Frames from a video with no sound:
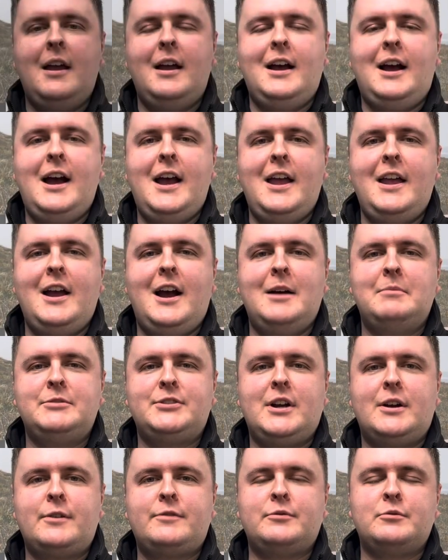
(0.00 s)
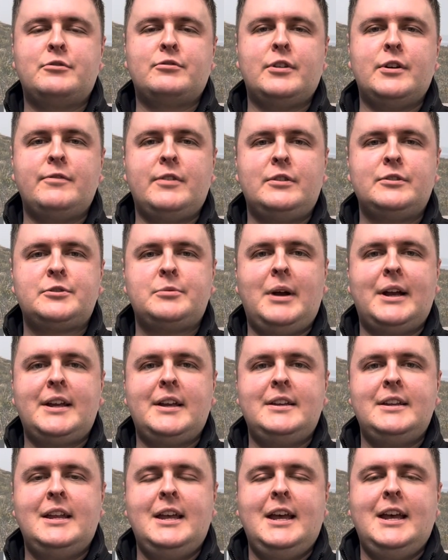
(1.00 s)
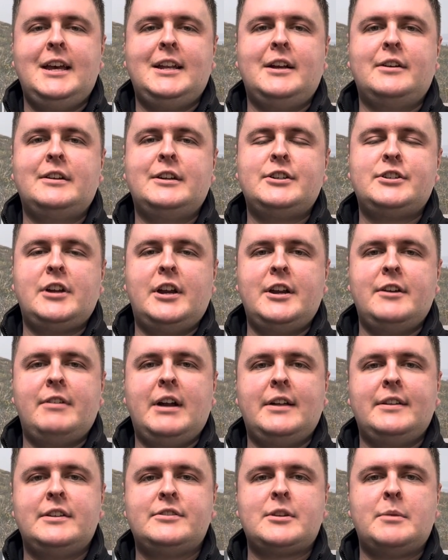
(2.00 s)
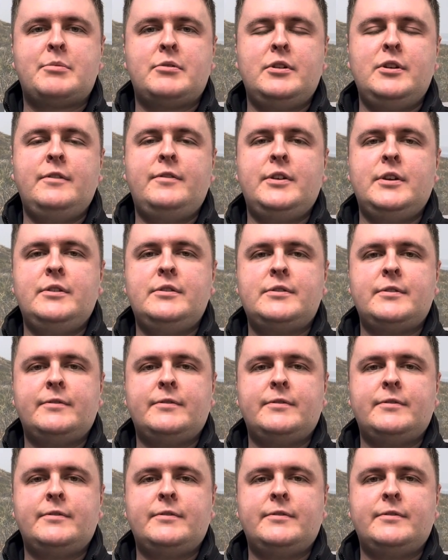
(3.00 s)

Hi, I'm Jack from Crewe Volkswagen and I'm going to show you around this approved used